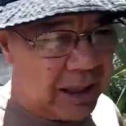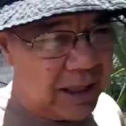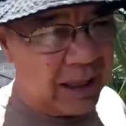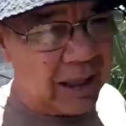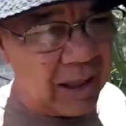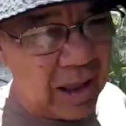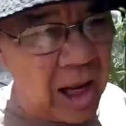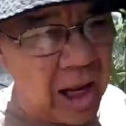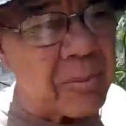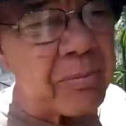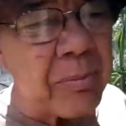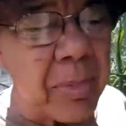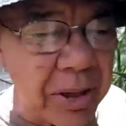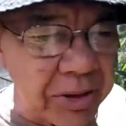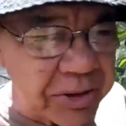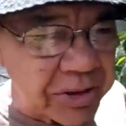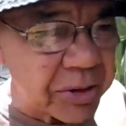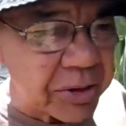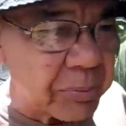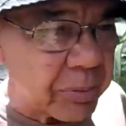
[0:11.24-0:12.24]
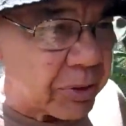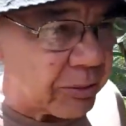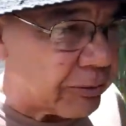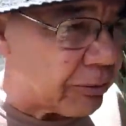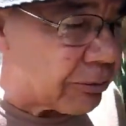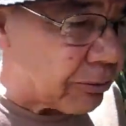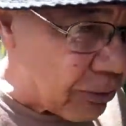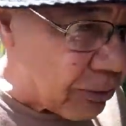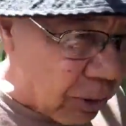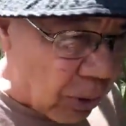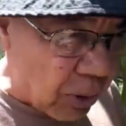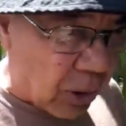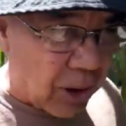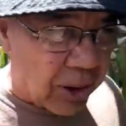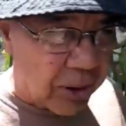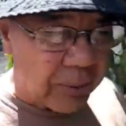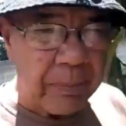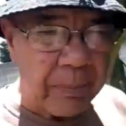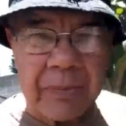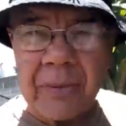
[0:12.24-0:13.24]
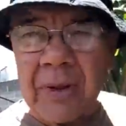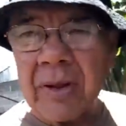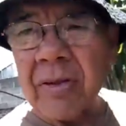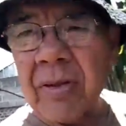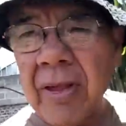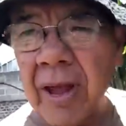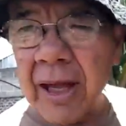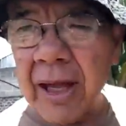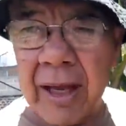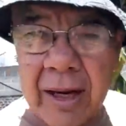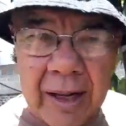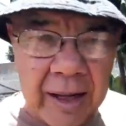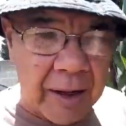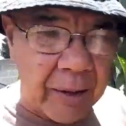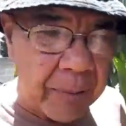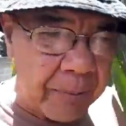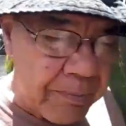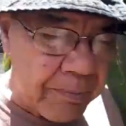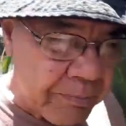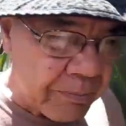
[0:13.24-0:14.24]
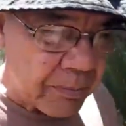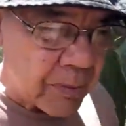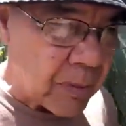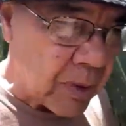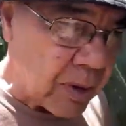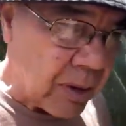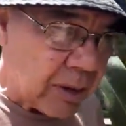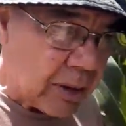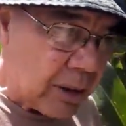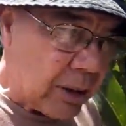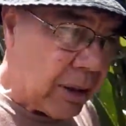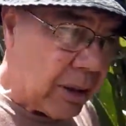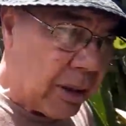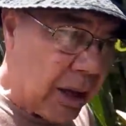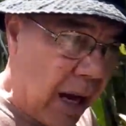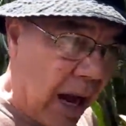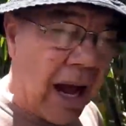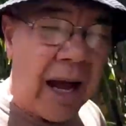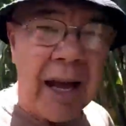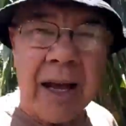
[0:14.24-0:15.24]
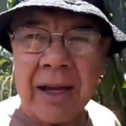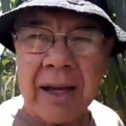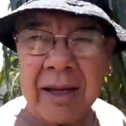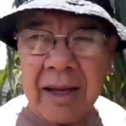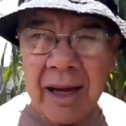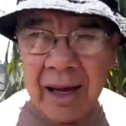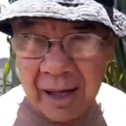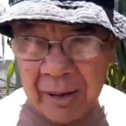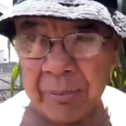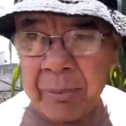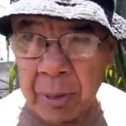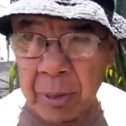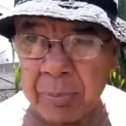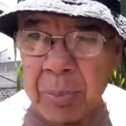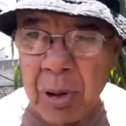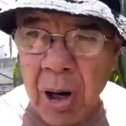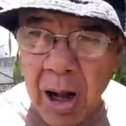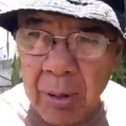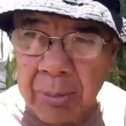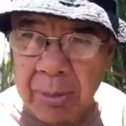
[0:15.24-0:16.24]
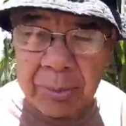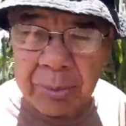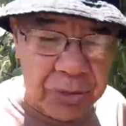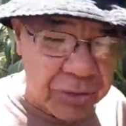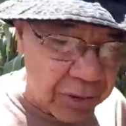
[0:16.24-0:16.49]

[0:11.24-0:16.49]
I mentioned before that I'm a problem